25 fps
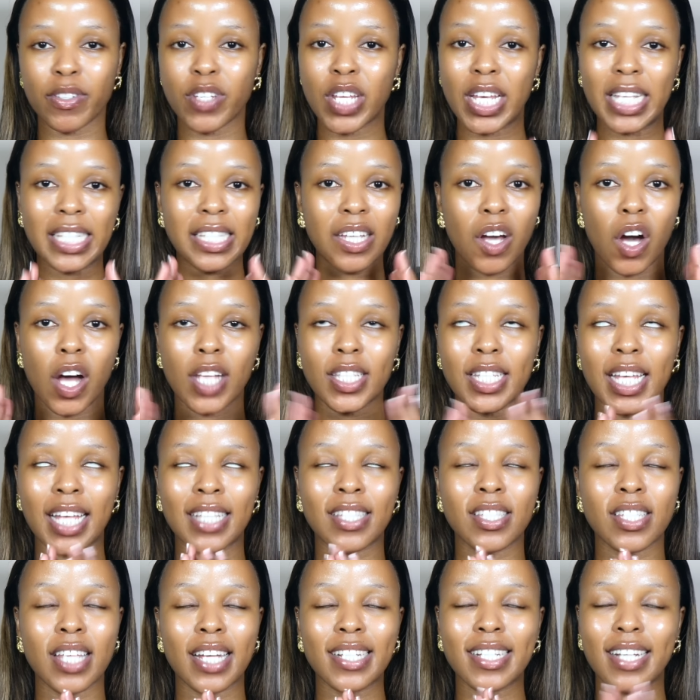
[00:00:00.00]
Test cars,
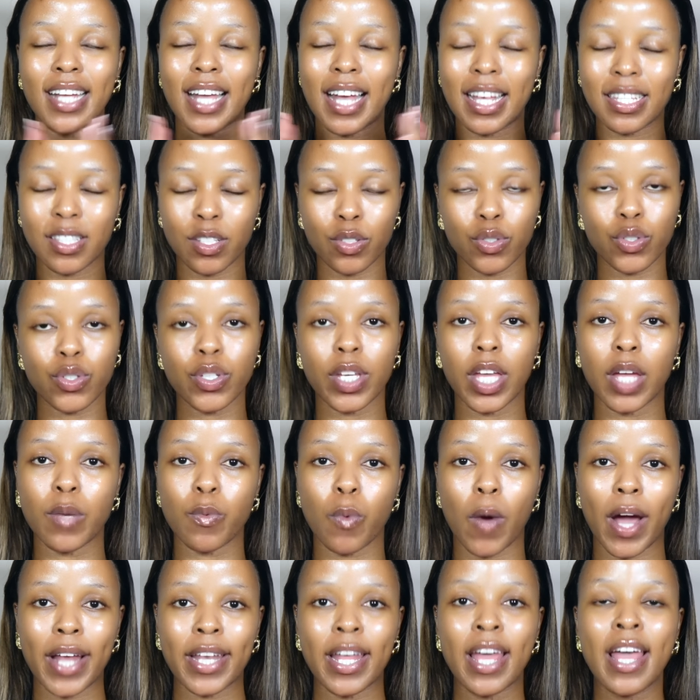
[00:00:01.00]
it's such a hassle to get
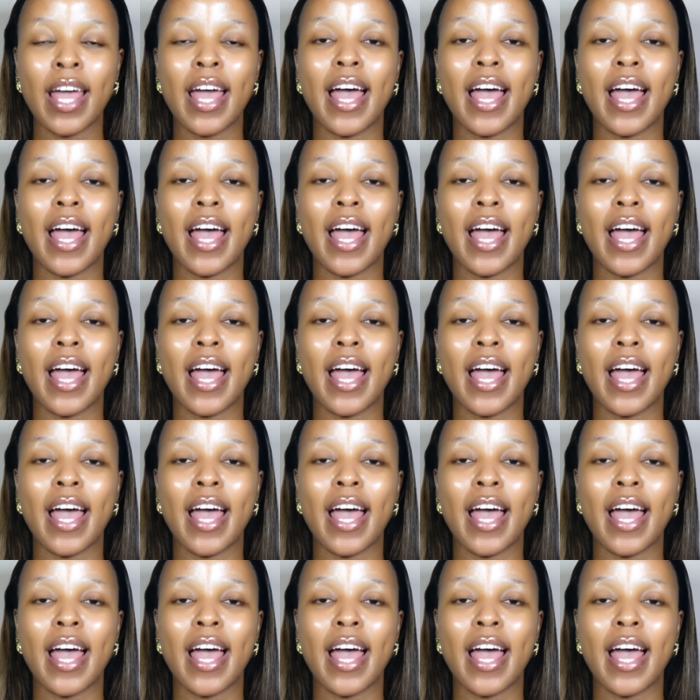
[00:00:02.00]
one,